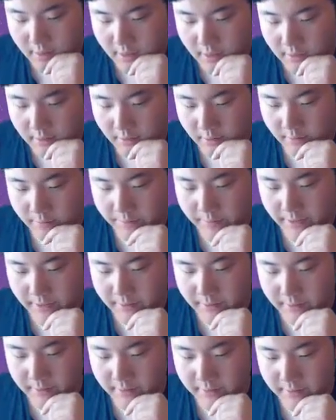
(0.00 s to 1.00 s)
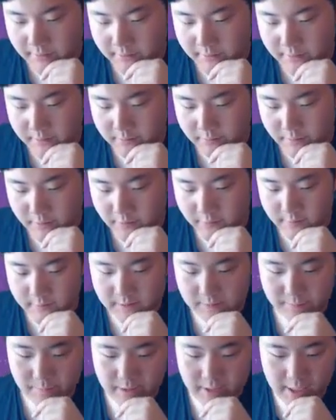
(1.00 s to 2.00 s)
Another play I could have done was
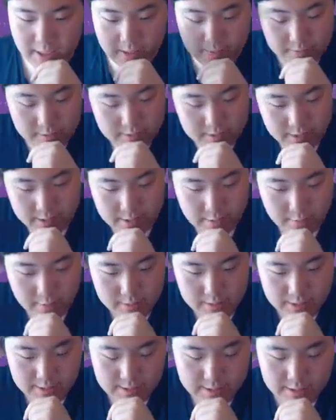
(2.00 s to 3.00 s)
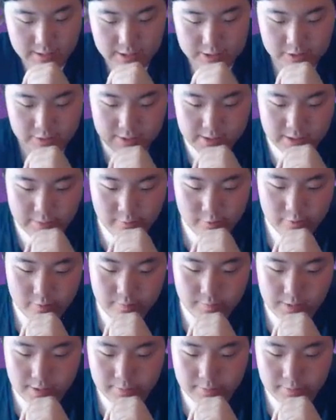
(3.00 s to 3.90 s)
Will-O-Wisp, but obviously I don't want to take the Electric type move.